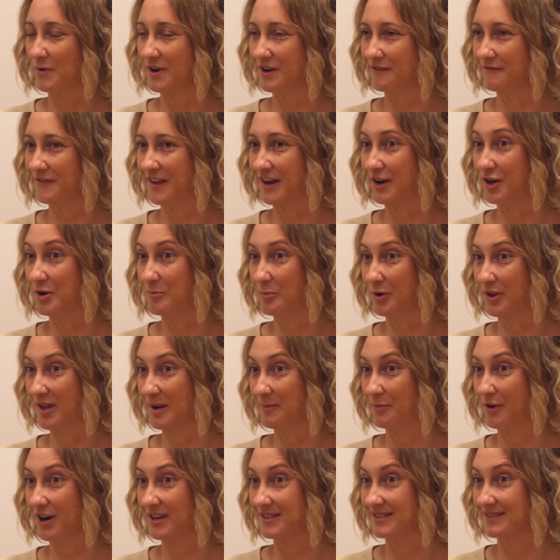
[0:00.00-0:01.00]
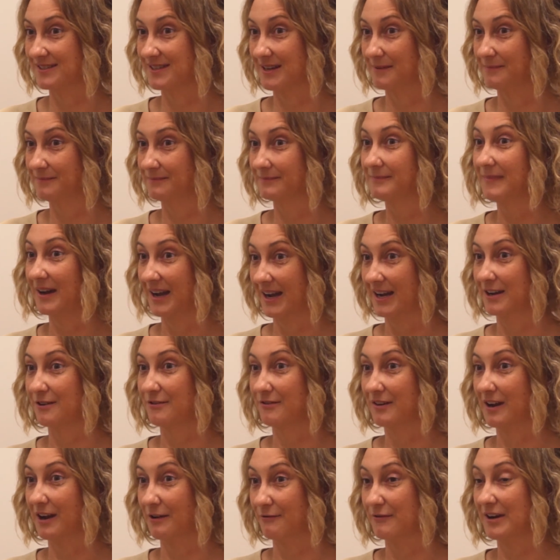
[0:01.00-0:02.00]
wonder if they're going to put their prices up.
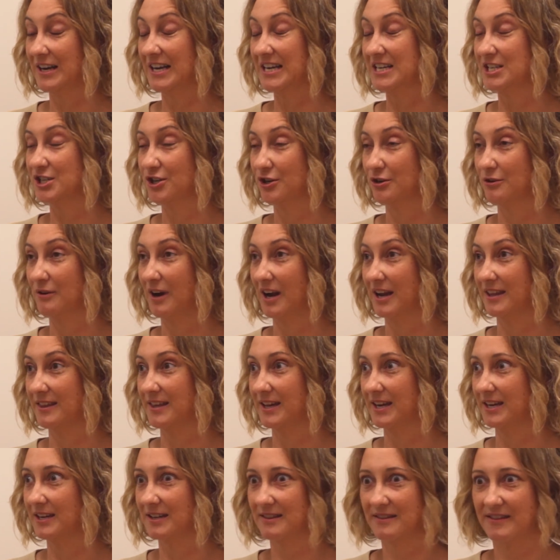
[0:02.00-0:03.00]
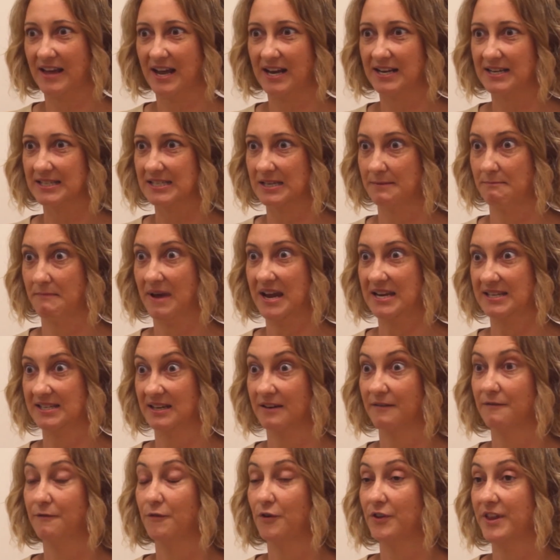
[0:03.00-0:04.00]
I really do. I think that is
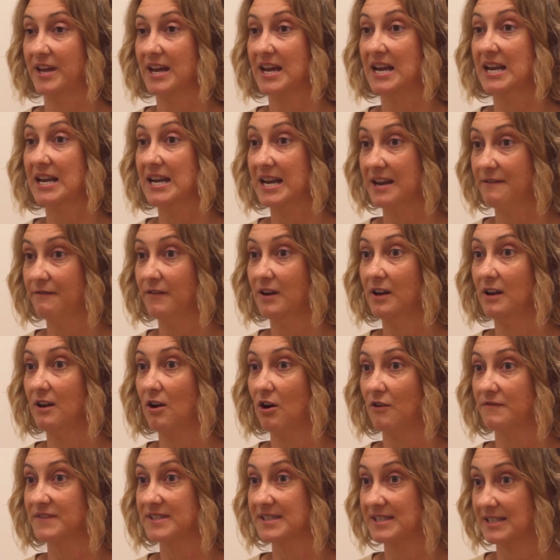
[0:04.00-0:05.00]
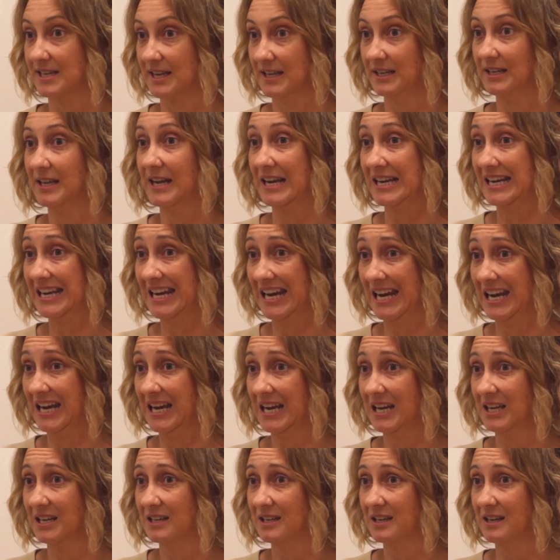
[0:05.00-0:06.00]
amazing for their level of skill and
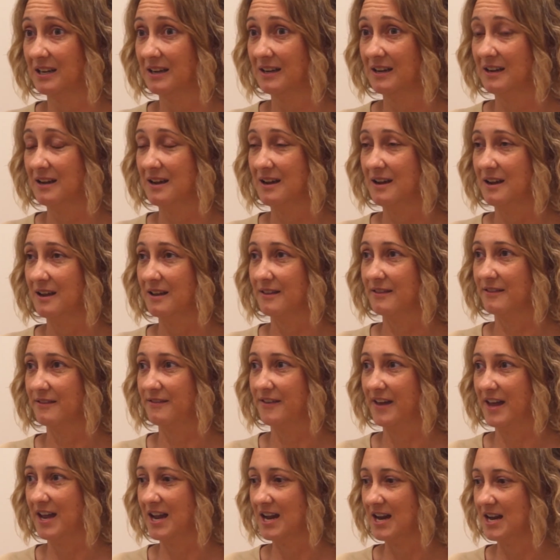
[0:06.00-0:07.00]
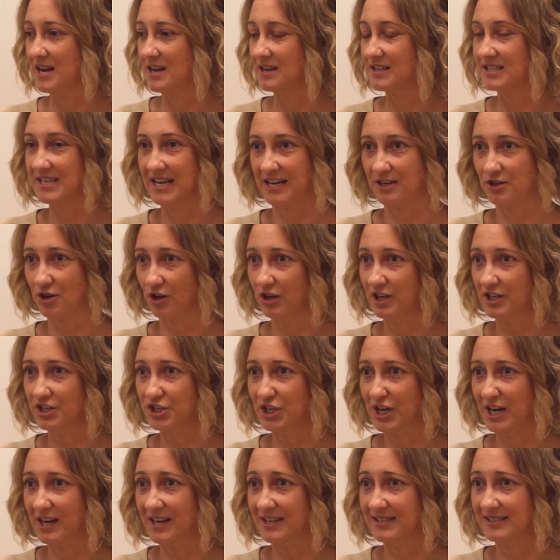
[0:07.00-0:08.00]
care, the
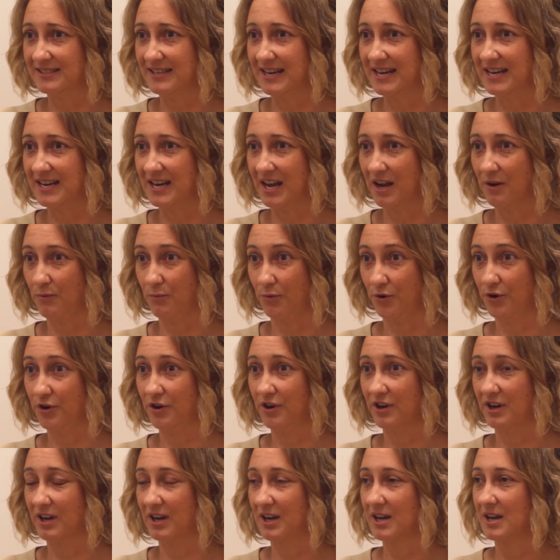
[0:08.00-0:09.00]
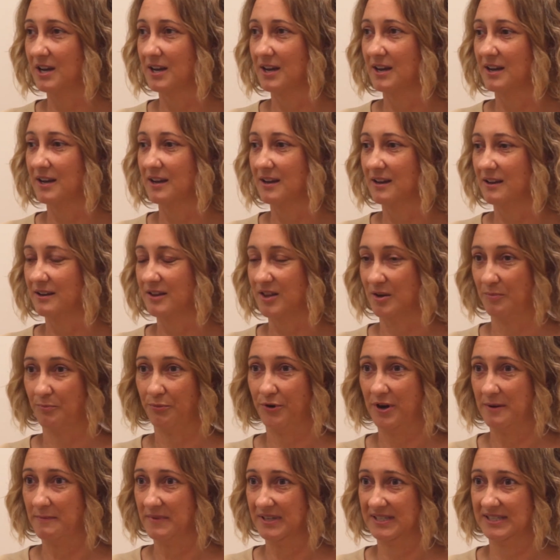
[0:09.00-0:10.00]
technology I see at work, the
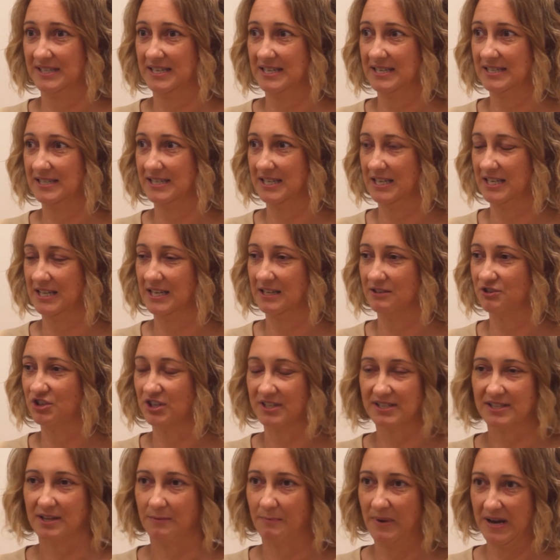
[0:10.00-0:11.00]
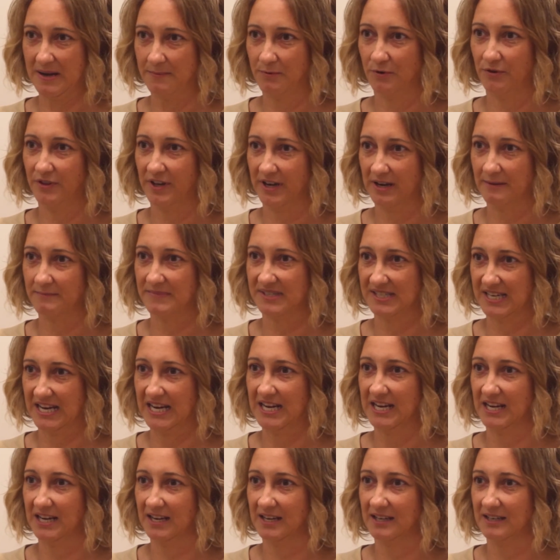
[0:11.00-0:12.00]
premises, just the people that I'm
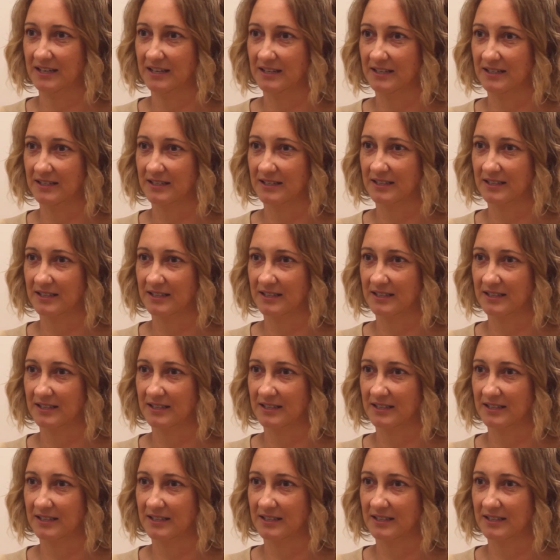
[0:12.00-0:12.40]
seeing